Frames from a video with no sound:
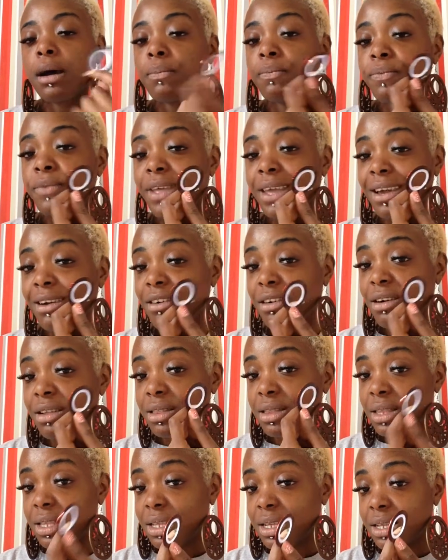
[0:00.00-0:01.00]
They
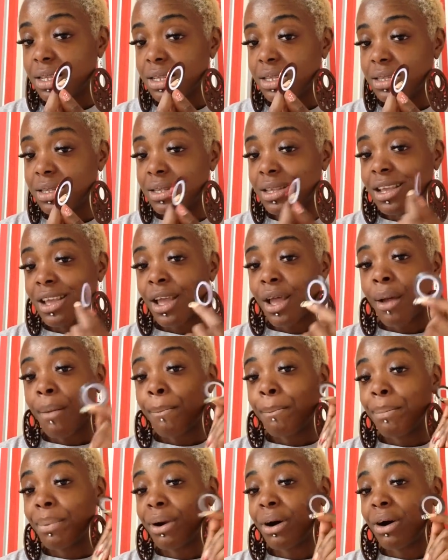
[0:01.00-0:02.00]
got this.
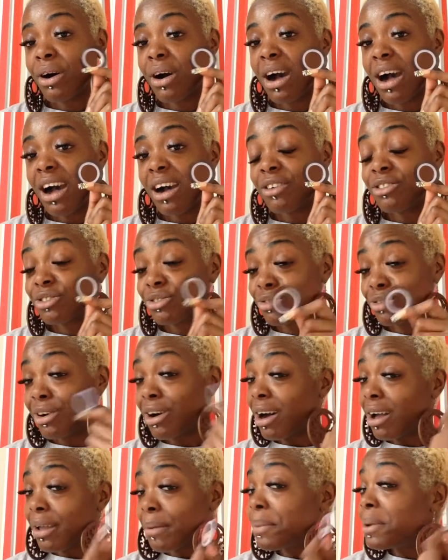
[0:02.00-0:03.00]
But I
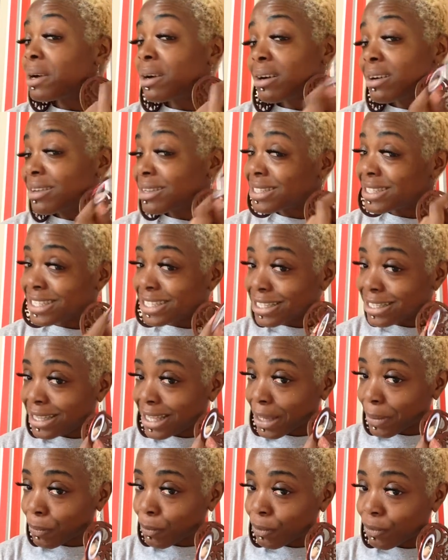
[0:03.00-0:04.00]
got it because I see
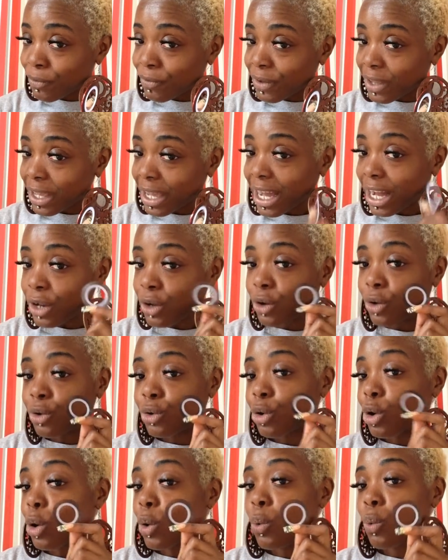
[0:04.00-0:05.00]
them with it. I don't
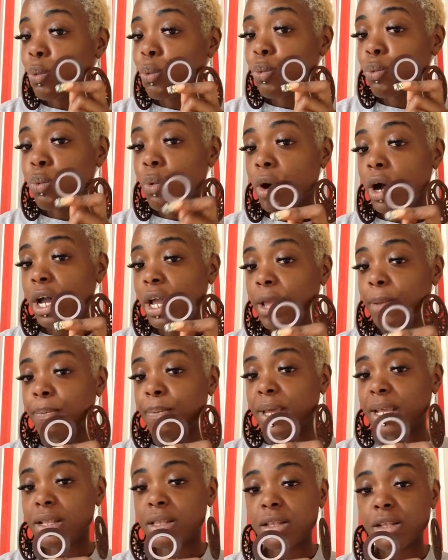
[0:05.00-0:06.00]
know what it
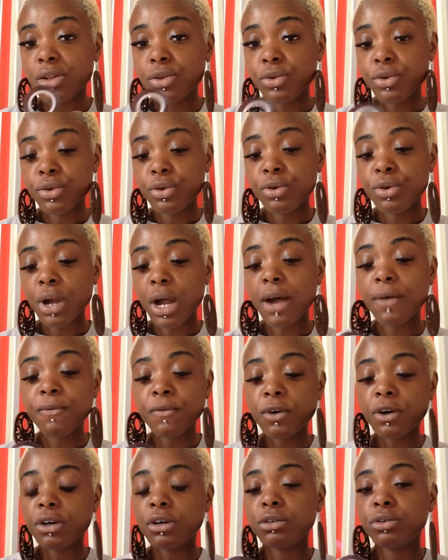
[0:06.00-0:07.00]
meant to do. I've
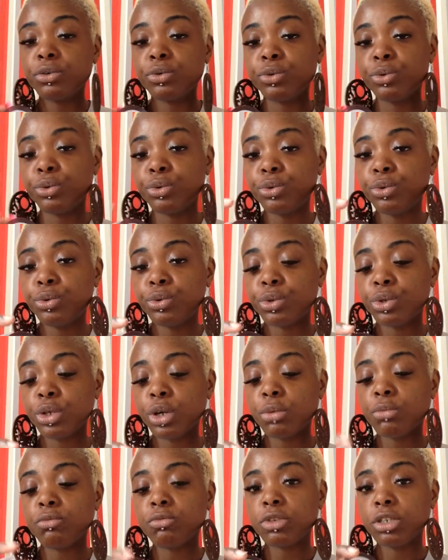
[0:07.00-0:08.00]
got to do
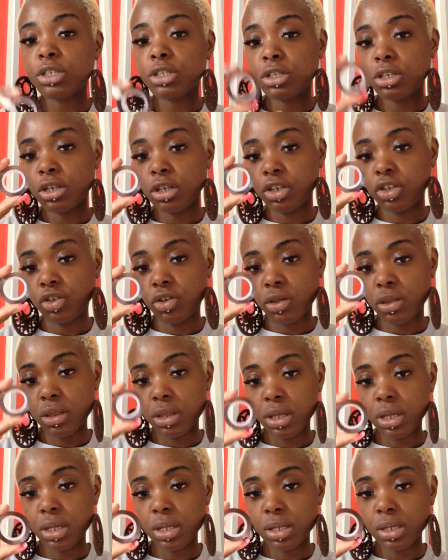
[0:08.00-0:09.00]
some research on
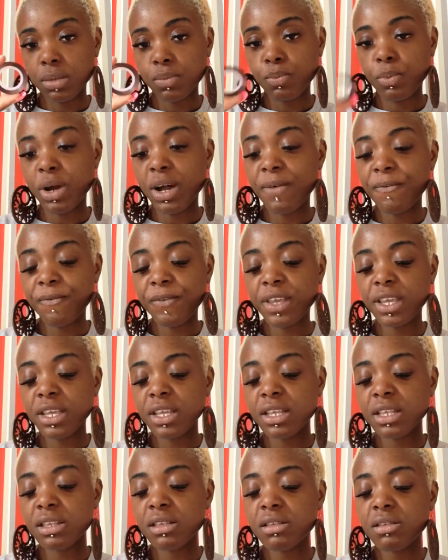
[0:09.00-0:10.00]
this. But I think
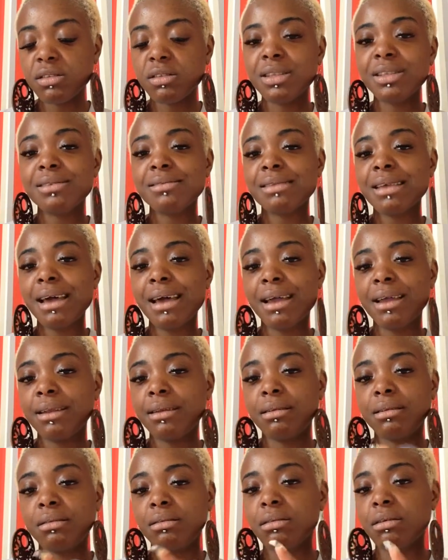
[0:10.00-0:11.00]
it's to
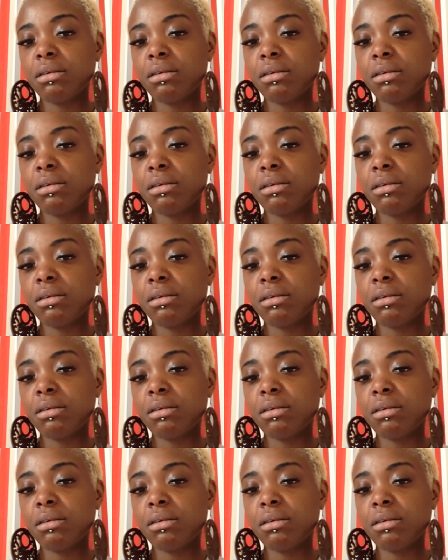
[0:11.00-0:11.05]
design